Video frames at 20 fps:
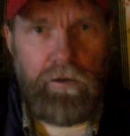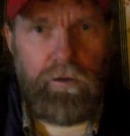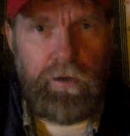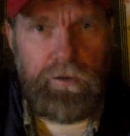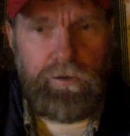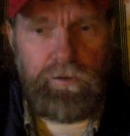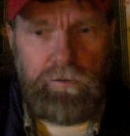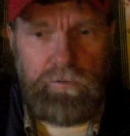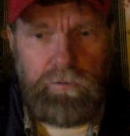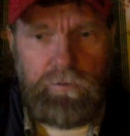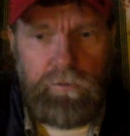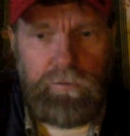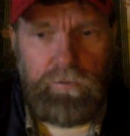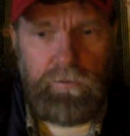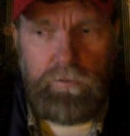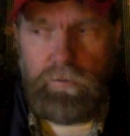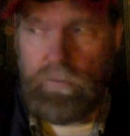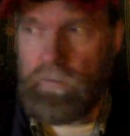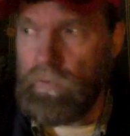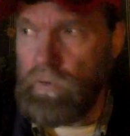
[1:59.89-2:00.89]
It doesn't,
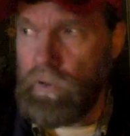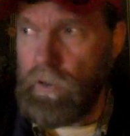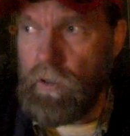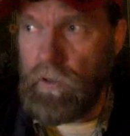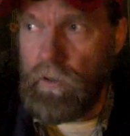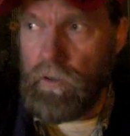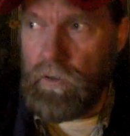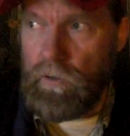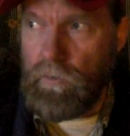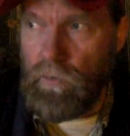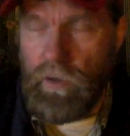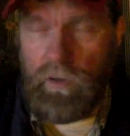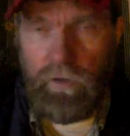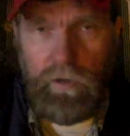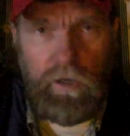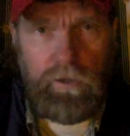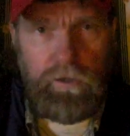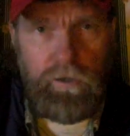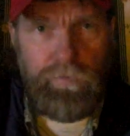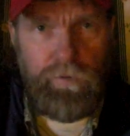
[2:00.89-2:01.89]
when it
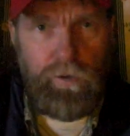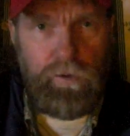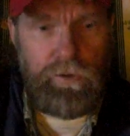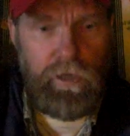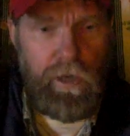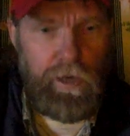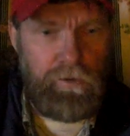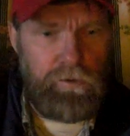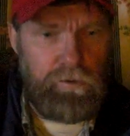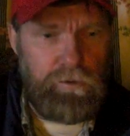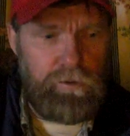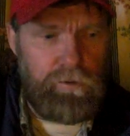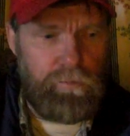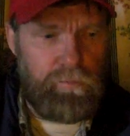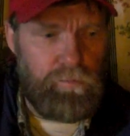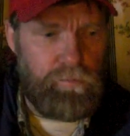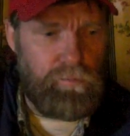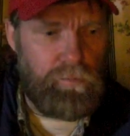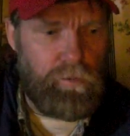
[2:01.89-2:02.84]
takes a few seconds to